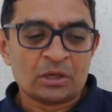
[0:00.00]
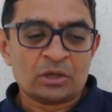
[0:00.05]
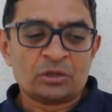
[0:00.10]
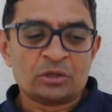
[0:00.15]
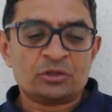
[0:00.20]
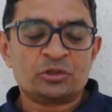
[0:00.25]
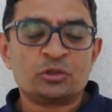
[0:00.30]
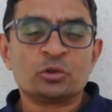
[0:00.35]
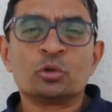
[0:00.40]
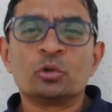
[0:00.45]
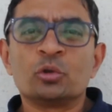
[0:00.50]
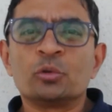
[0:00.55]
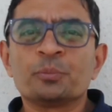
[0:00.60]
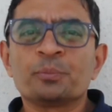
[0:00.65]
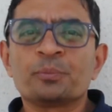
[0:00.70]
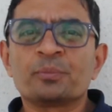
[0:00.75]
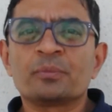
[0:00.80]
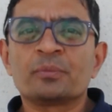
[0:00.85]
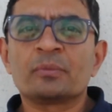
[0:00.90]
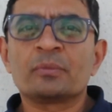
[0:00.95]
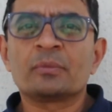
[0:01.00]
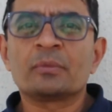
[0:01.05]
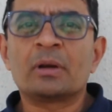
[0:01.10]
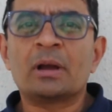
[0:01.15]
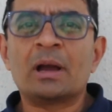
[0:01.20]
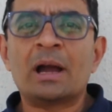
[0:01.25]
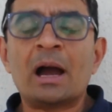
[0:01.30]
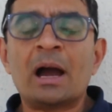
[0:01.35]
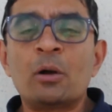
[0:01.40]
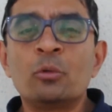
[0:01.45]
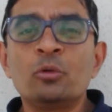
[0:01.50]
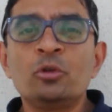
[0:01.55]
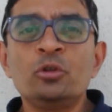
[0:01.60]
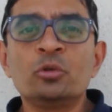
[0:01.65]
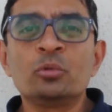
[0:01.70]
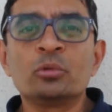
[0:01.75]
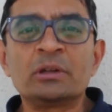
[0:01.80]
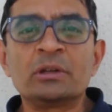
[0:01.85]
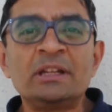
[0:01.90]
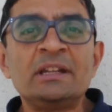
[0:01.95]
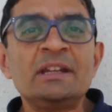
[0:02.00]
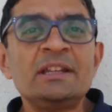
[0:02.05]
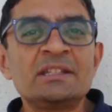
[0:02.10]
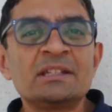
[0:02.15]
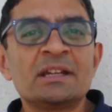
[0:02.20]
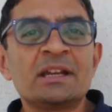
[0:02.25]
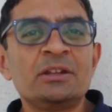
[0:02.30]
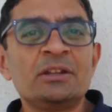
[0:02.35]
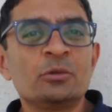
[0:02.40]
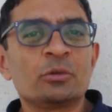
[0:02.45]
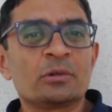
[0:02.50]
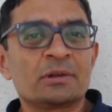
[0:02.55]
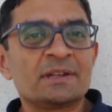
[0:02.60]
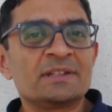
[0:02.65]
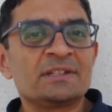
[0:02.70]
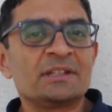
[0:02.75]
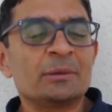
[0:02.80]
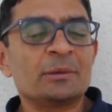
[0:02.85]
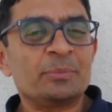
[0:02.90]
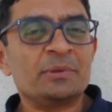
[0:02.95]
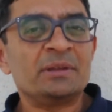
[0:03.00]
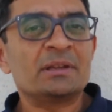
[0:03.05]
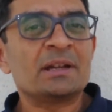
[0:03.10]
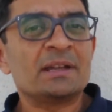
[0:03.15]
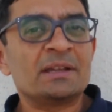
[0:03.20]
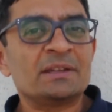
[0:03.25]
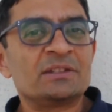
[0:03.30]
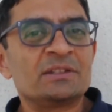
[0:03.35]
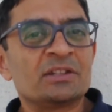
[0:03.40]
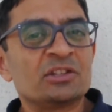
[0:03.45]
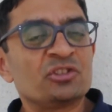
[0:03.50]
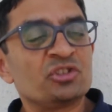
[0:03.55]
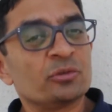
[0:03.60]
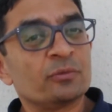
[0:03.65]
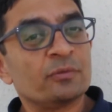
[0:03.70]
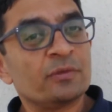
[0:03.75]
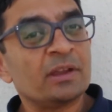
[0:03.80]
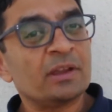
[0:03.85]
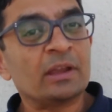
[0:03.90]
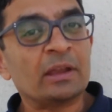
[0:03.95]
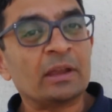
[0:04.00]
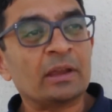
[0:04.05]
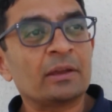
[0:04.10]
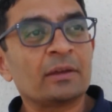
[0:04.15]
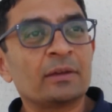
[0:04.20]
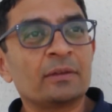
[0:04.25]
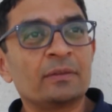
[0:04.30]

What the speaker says: So how do you redesign your REST API in such a way